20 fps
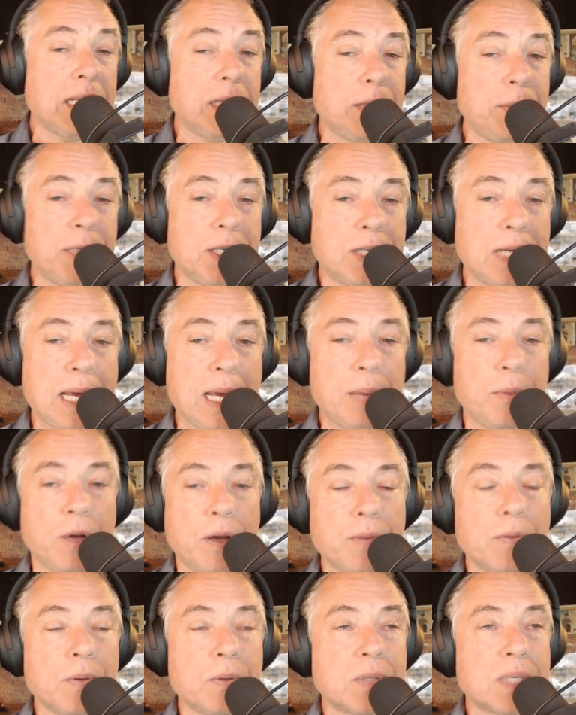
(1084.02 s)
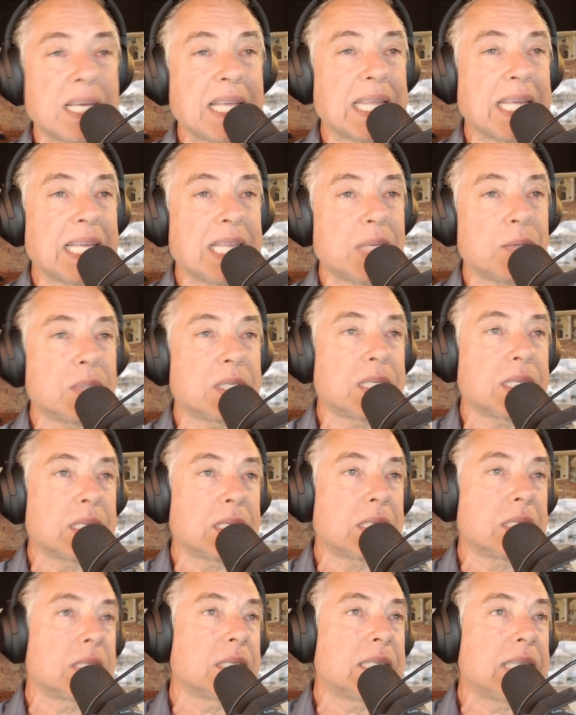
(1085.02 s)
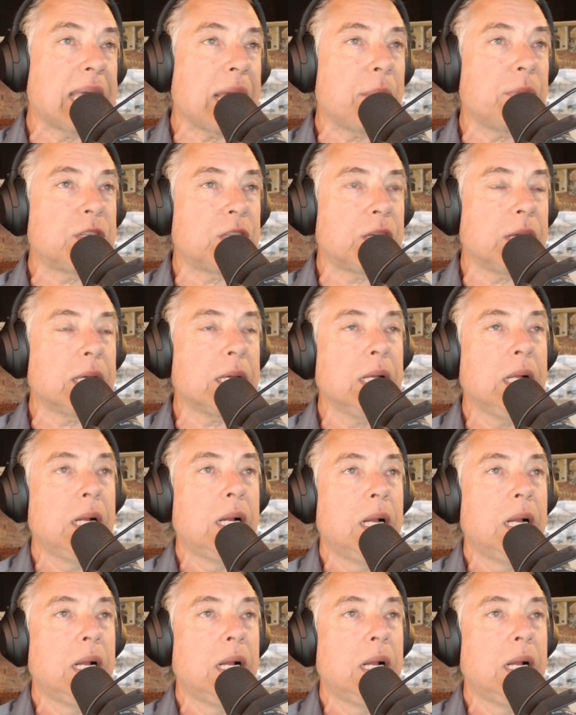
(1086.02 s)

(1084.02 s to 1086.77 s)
to be ashamed of. It was nothing that was damaging.